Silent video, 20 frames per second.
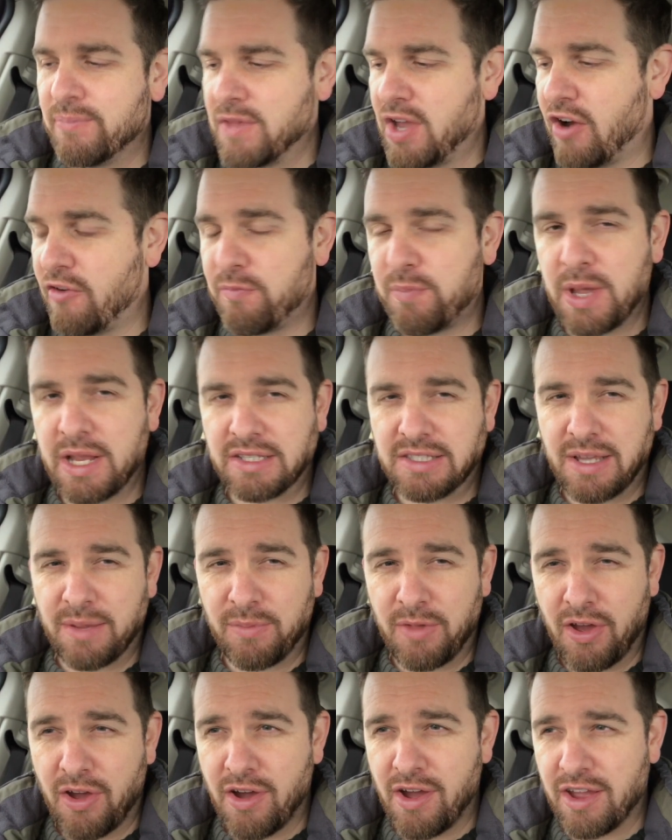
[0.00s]
I've picked up
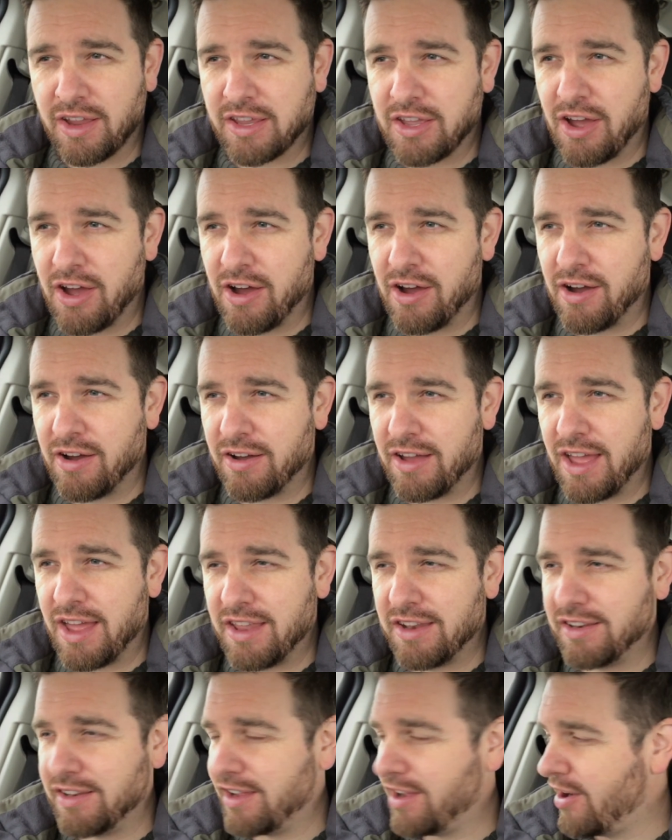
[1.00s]
the hire car,
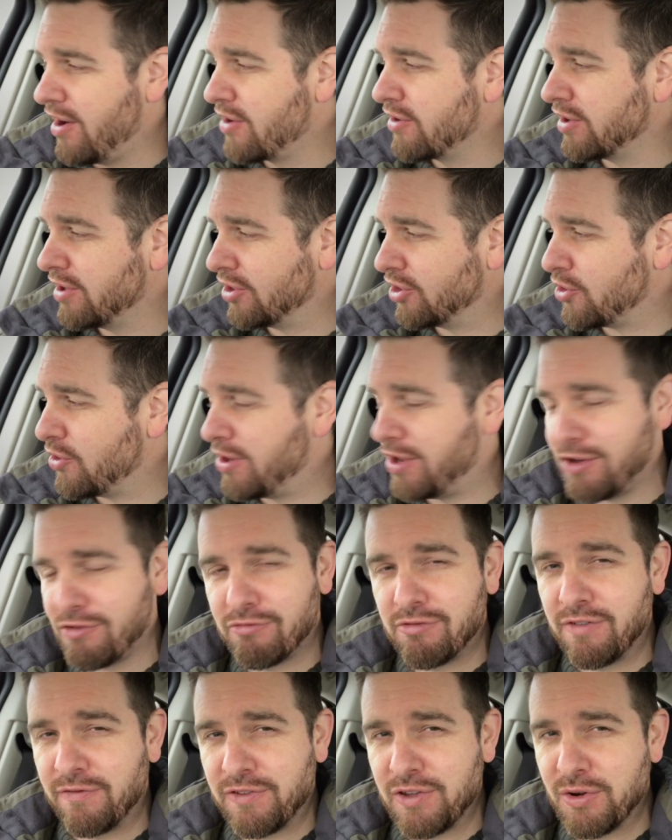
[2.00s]
and I'm going to do a little
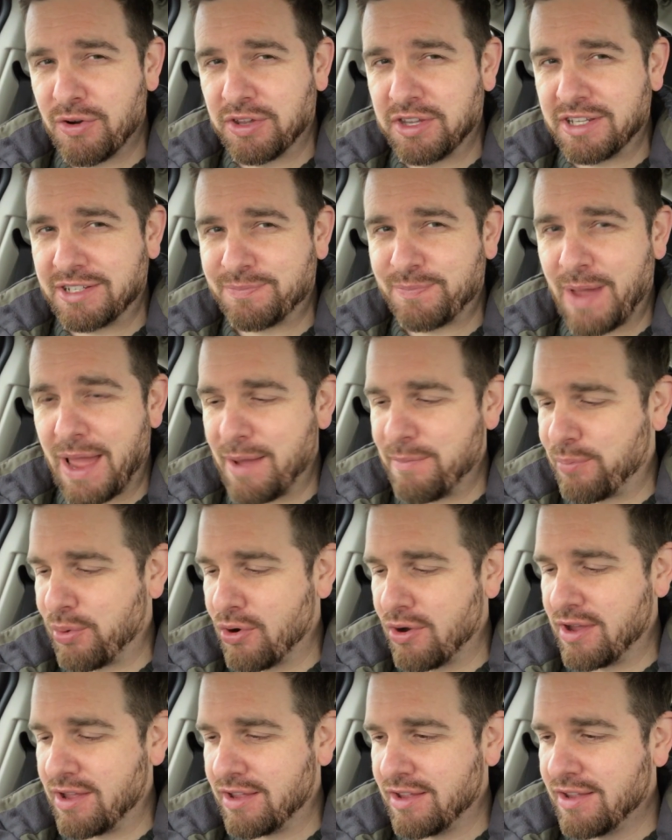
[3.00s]
review on this bad
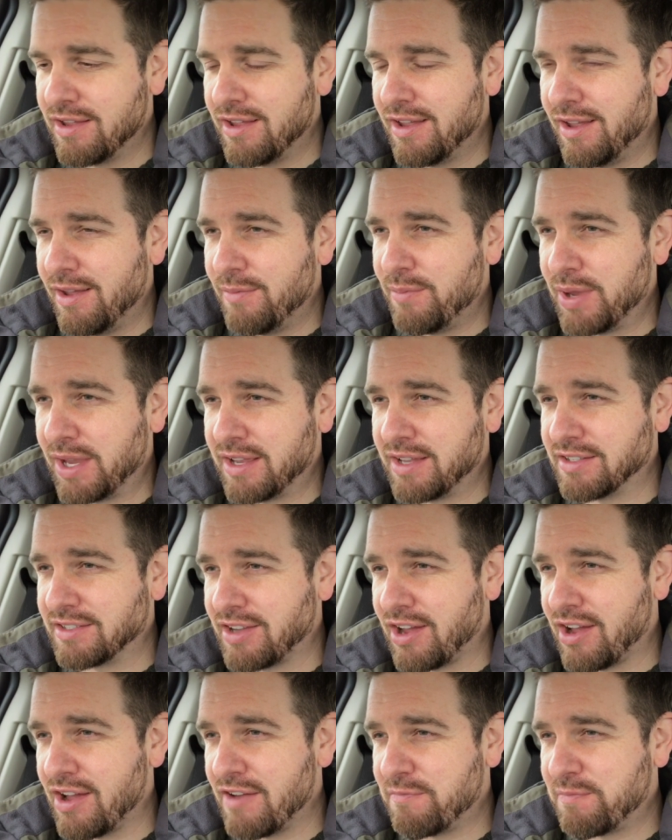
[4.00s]
boy, because
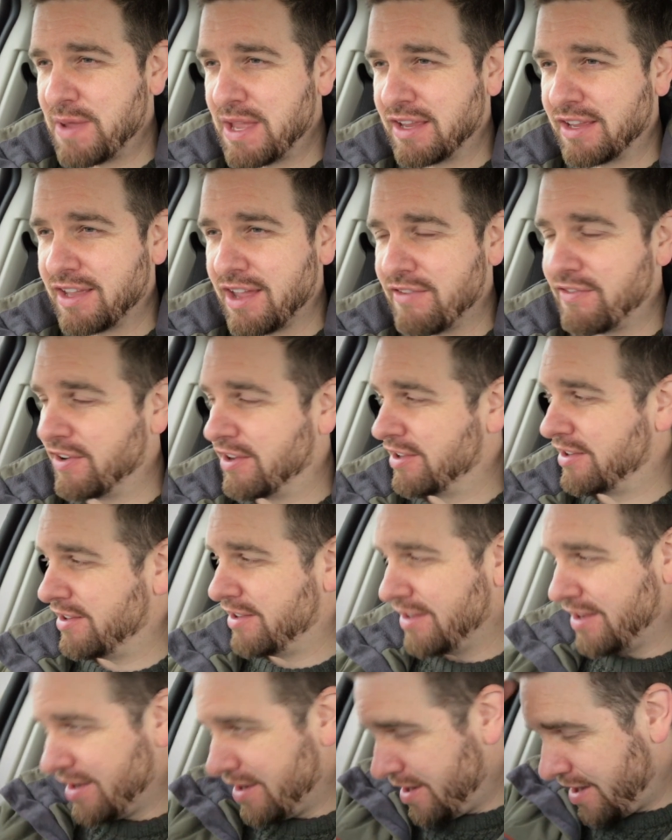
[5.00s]
I've been given
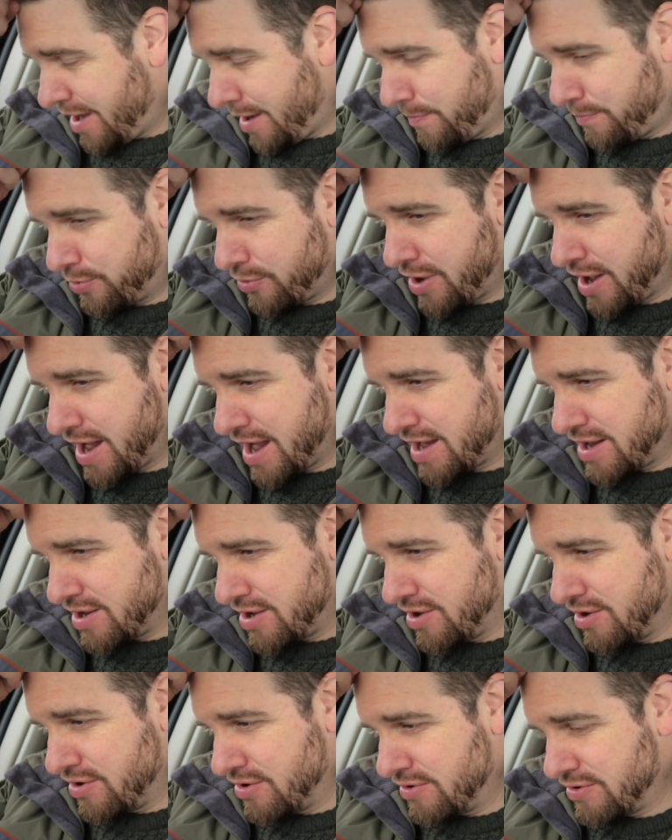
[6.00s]
a brand
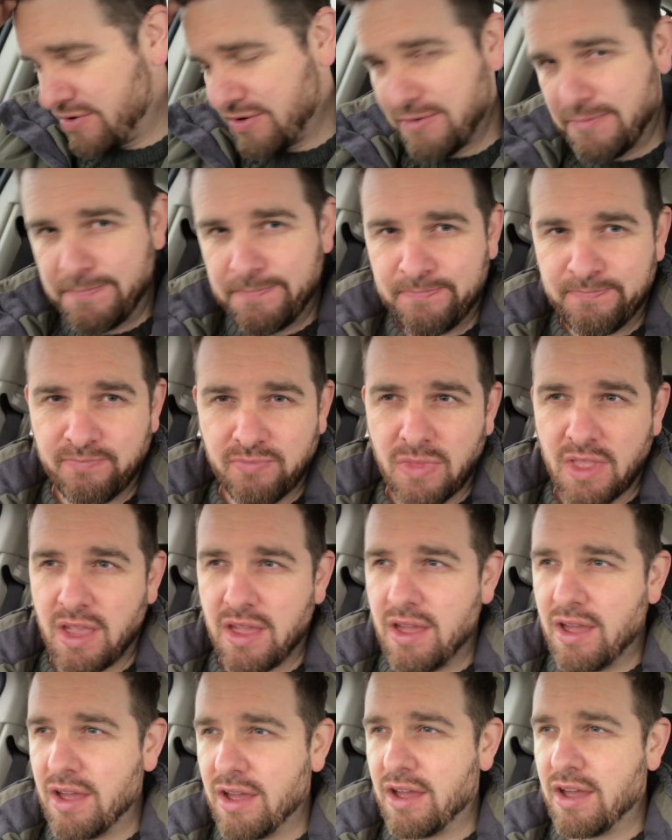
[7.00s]
new
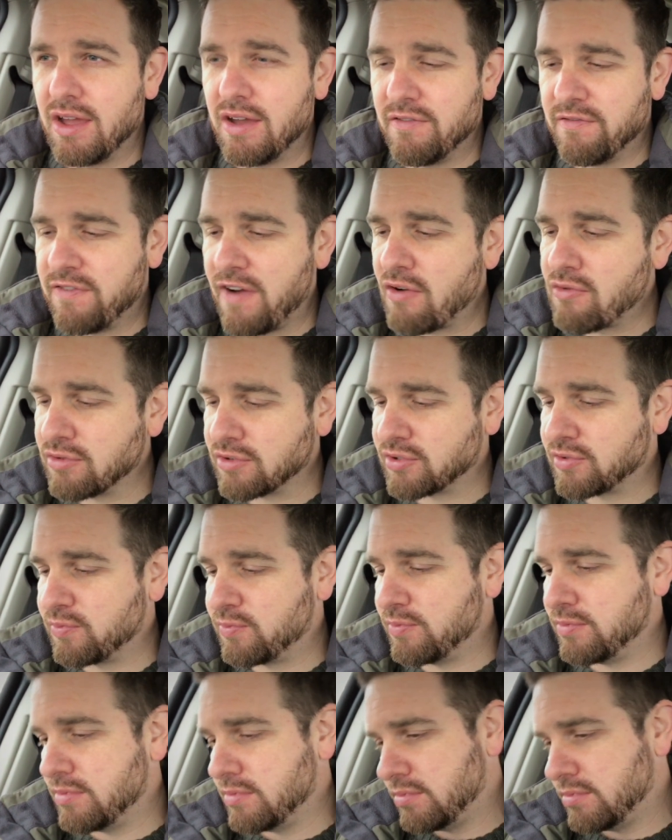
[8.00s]
Vauxhall